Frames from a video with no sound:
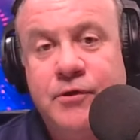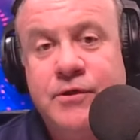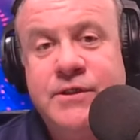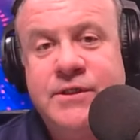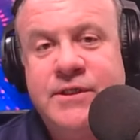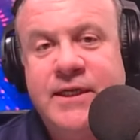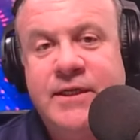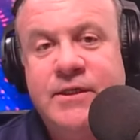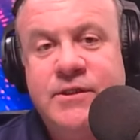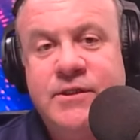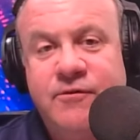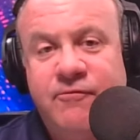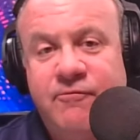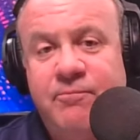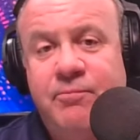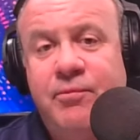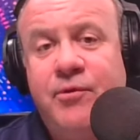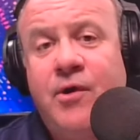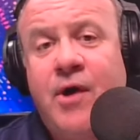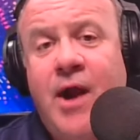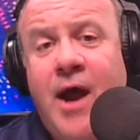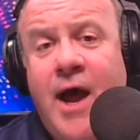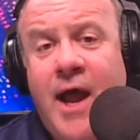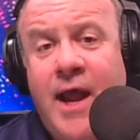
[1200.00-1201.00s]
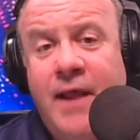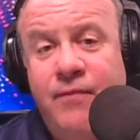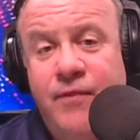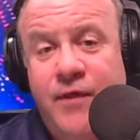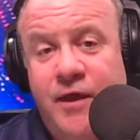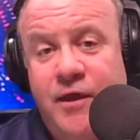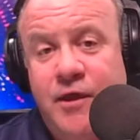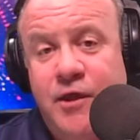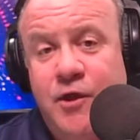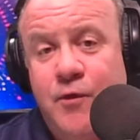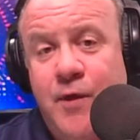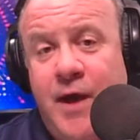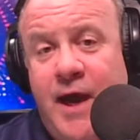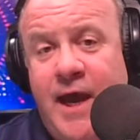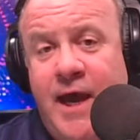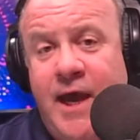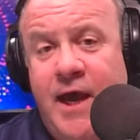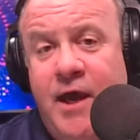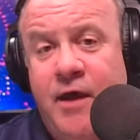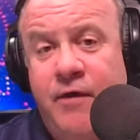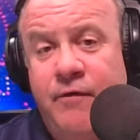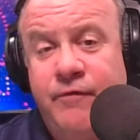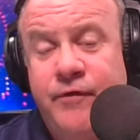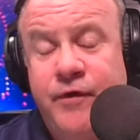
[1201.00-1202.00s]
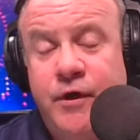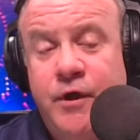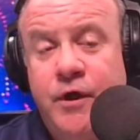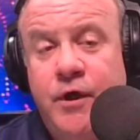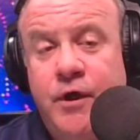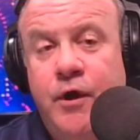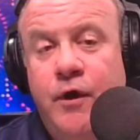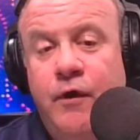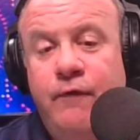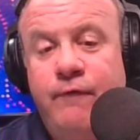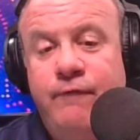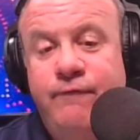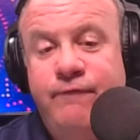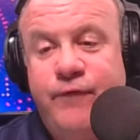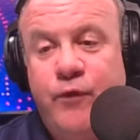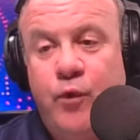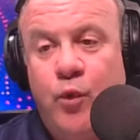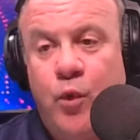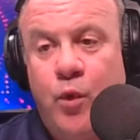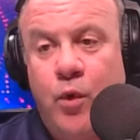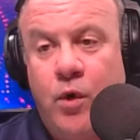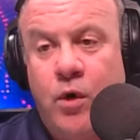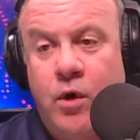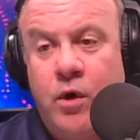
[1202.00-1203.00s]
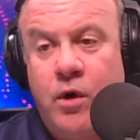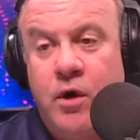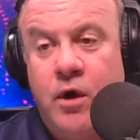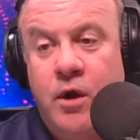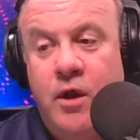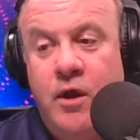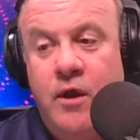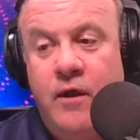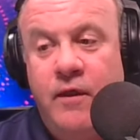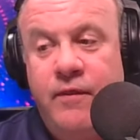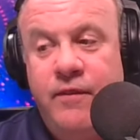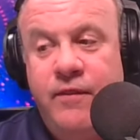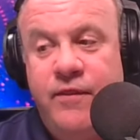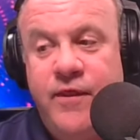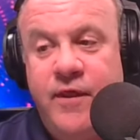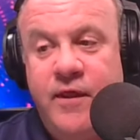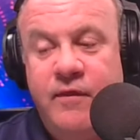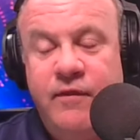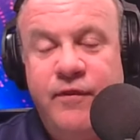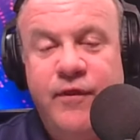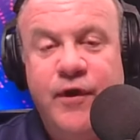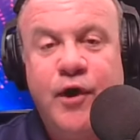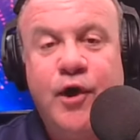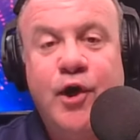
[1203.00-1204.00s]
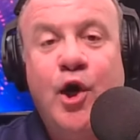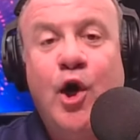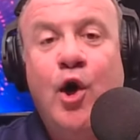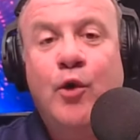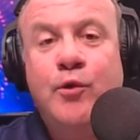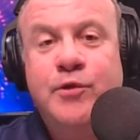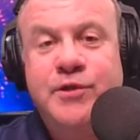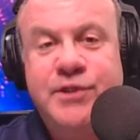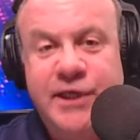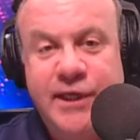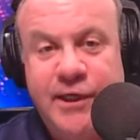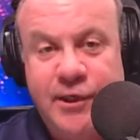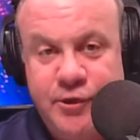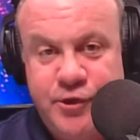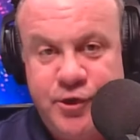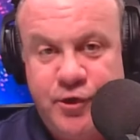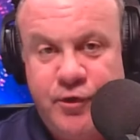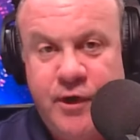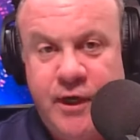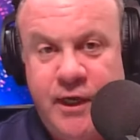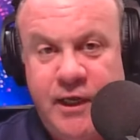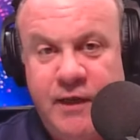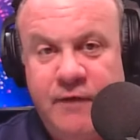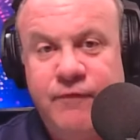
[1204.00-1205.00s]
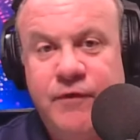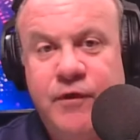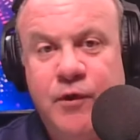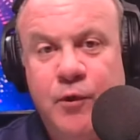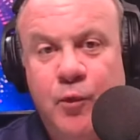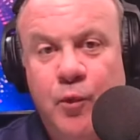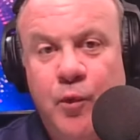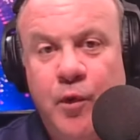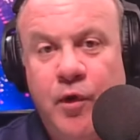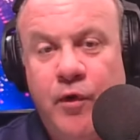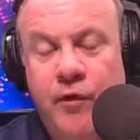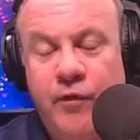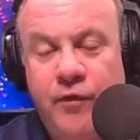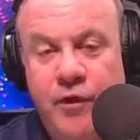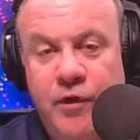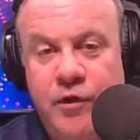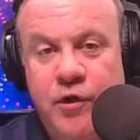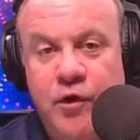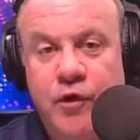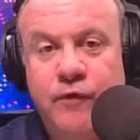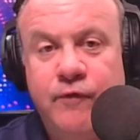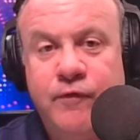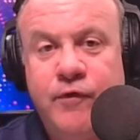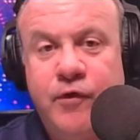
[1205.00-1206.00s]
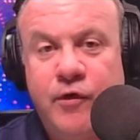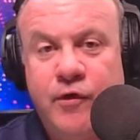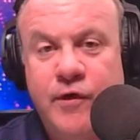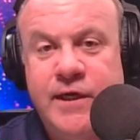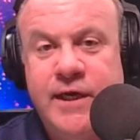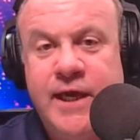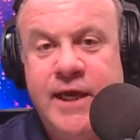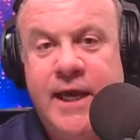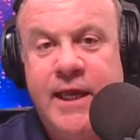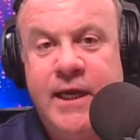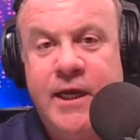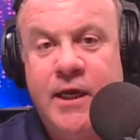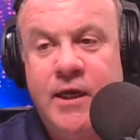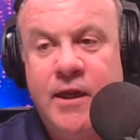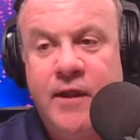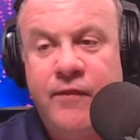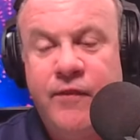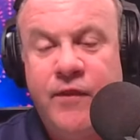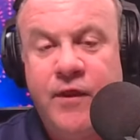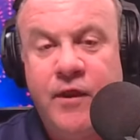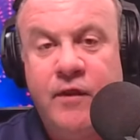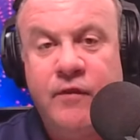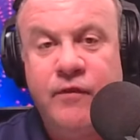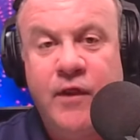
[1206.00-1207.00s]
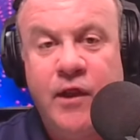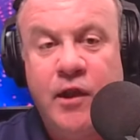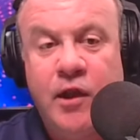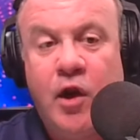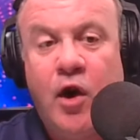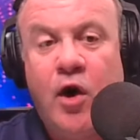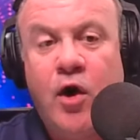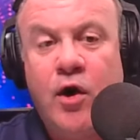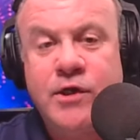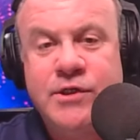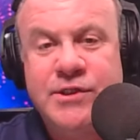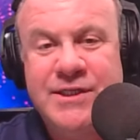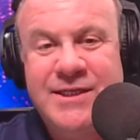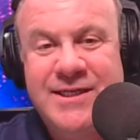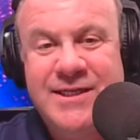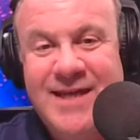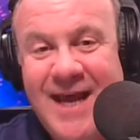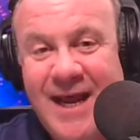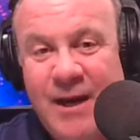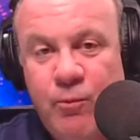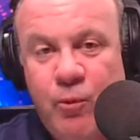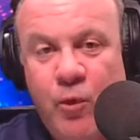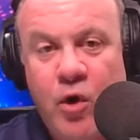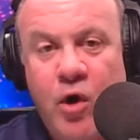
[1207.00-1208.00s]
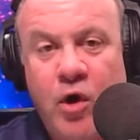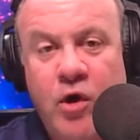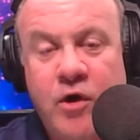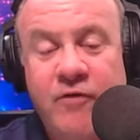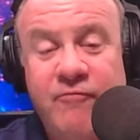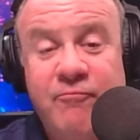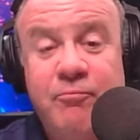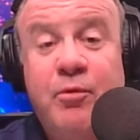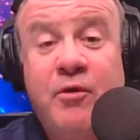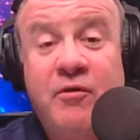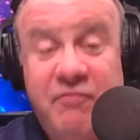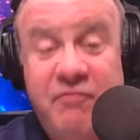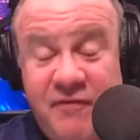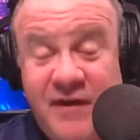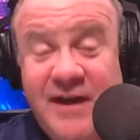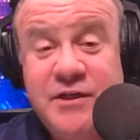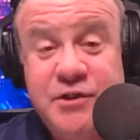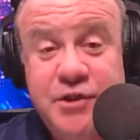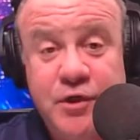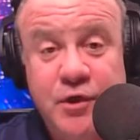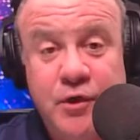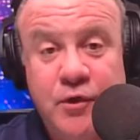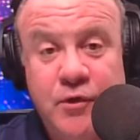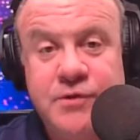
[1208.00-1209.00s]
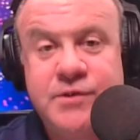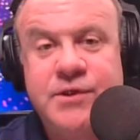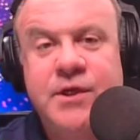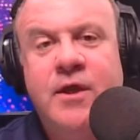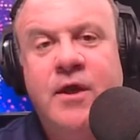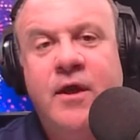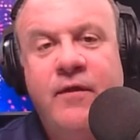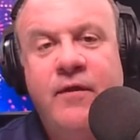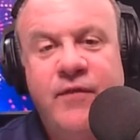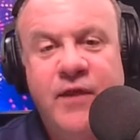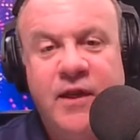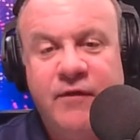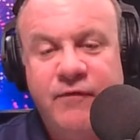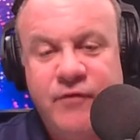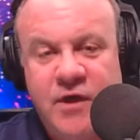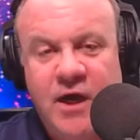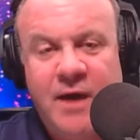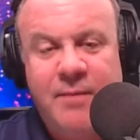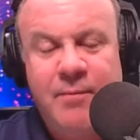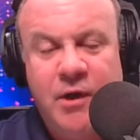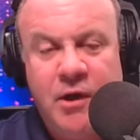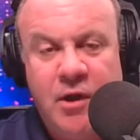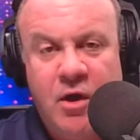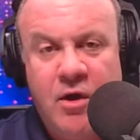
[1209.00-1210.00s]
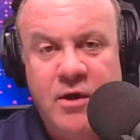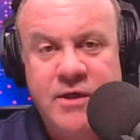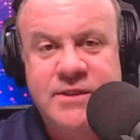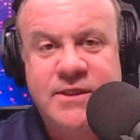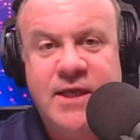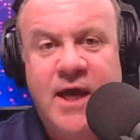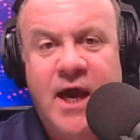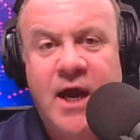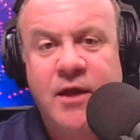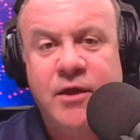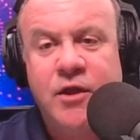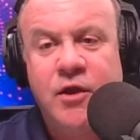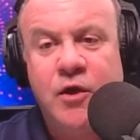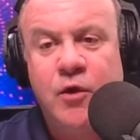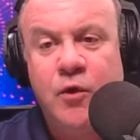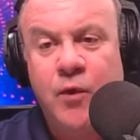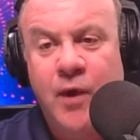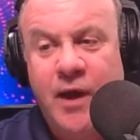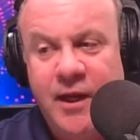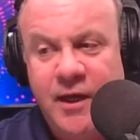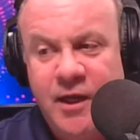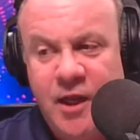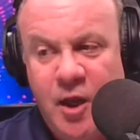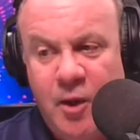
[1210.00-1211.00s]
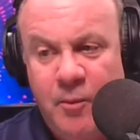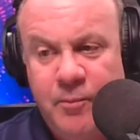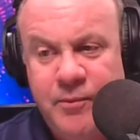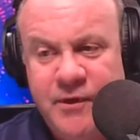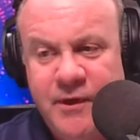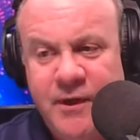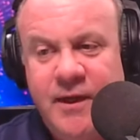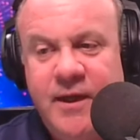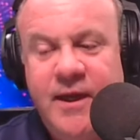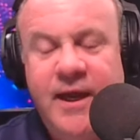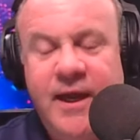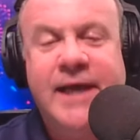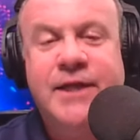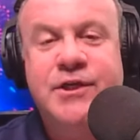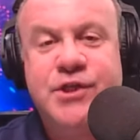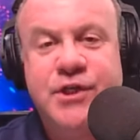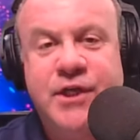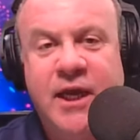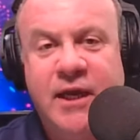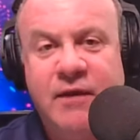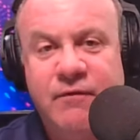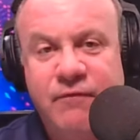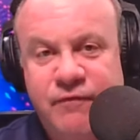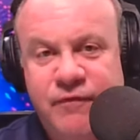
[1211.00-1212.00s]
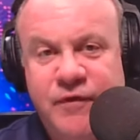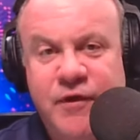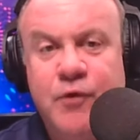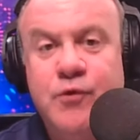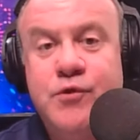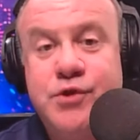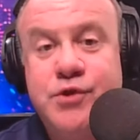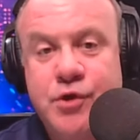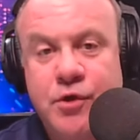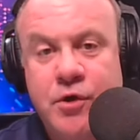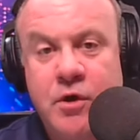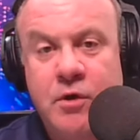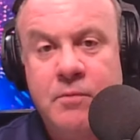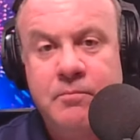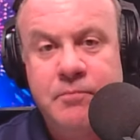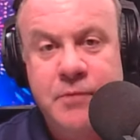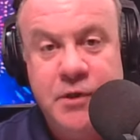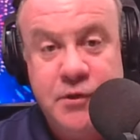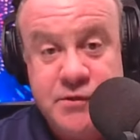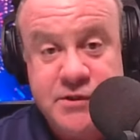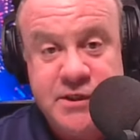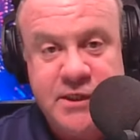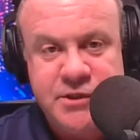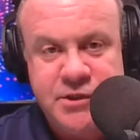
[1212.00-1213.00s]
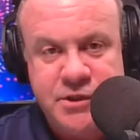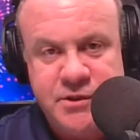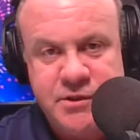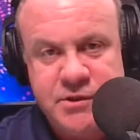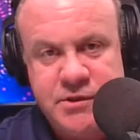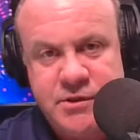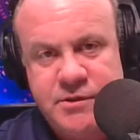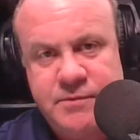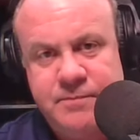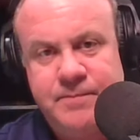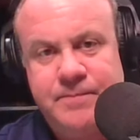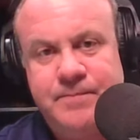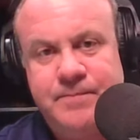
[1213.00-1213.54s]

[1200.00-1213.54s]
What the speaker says: sense of pride that you have for the coaching tree, if you will, that you've created, and the large network of professionals that have come alongside you and helped educate future musicians.